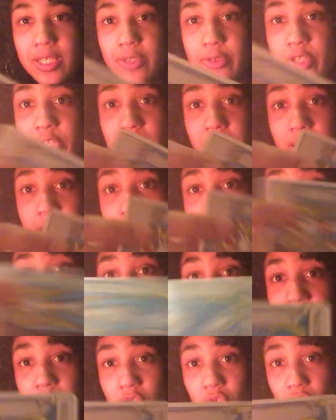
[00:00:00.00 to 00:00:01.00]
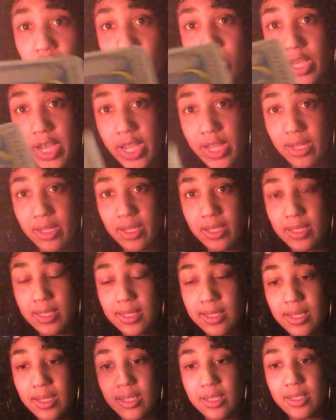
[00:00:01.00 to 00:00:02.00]
to seek spiritual
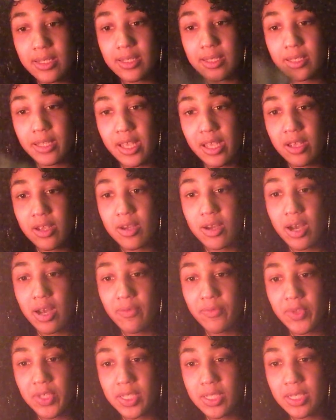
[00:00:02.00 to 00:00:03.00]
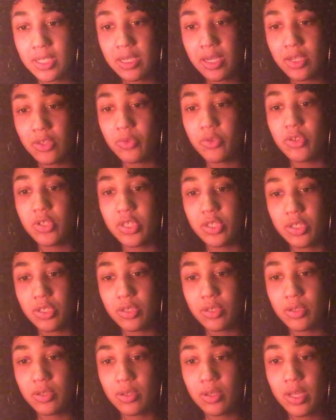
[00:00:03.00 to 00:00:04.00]
guidance that is, like, obviously not
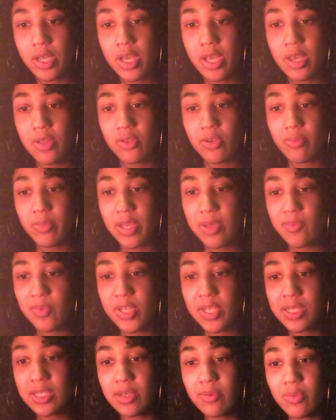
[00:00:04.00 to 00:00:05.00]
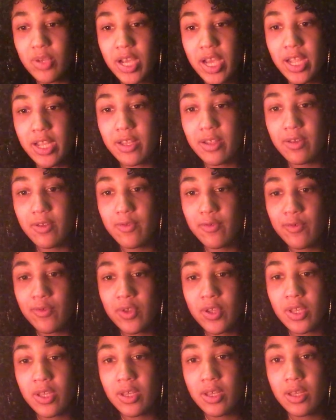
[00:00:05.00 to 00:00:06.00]
traditional. There might be some kind of,
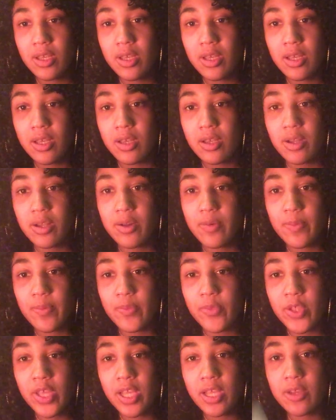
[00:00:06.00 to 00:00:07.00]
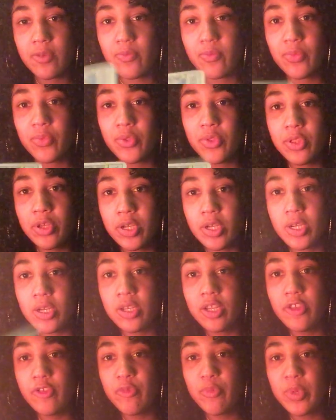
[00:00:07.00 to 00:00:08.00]
like, there
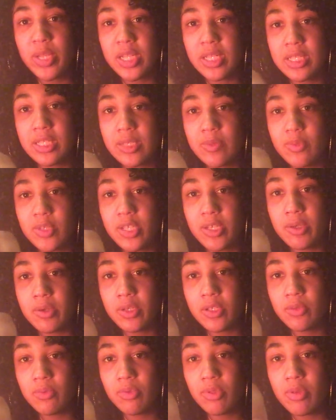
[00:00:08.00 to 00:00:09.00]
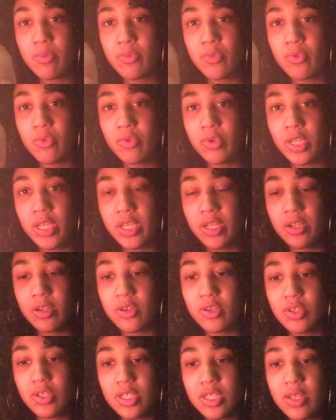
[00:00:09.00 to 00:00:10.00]
could have been some secrets with the moon
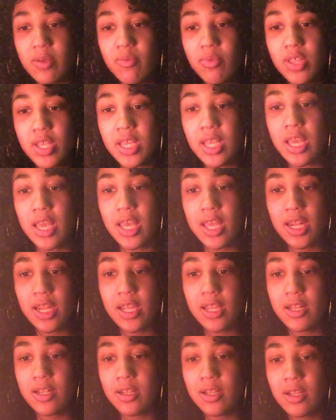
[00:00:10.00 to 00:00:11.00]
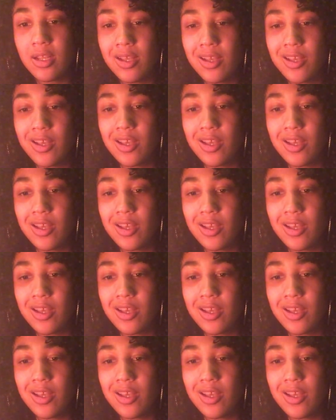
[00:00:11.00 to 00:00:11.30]
here, or just something hidden.